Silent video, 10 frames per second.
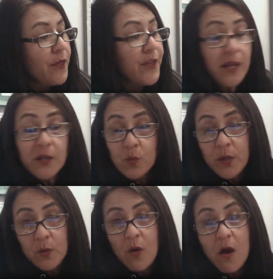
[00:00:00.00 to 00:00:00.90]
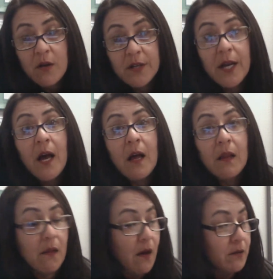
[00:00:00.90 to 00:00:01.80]
Things went wrong a
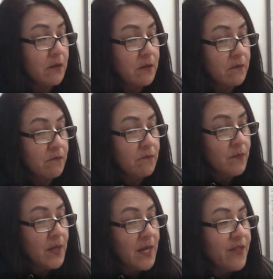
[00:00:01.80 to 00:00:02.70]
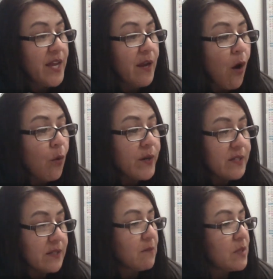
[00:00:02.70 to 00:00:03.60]
lot. They
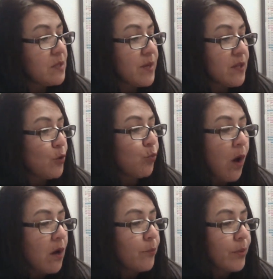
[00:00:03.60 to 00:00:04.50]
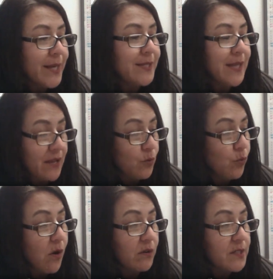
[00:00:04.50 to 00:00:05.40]
always seemed to be in the wrong place at the
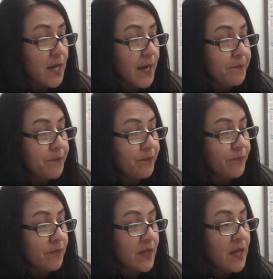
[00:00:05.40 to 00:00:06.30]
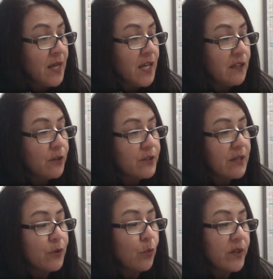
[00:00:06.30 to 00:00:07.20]
wrong time. He looked
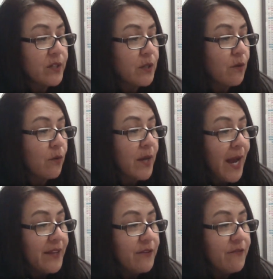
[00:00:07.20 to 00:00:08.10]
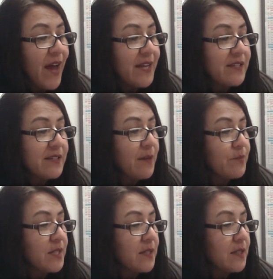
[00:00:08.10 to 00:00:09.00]
out the window at the vast
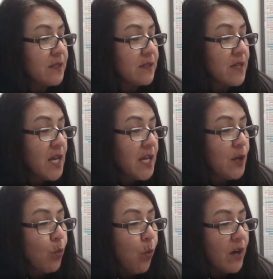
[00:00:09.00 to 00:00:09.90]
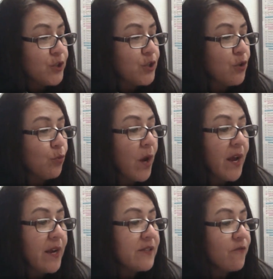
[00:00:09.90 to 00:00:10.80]
emptiness. He watched the
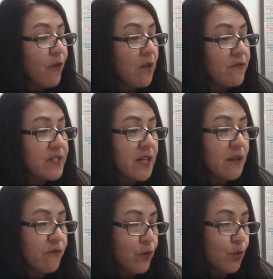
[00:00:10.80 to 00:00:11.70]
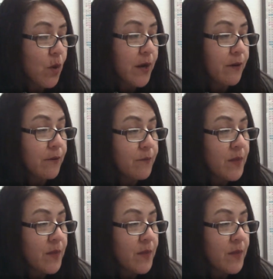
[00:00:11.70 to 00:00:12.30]
rise and fall of a telephone wire.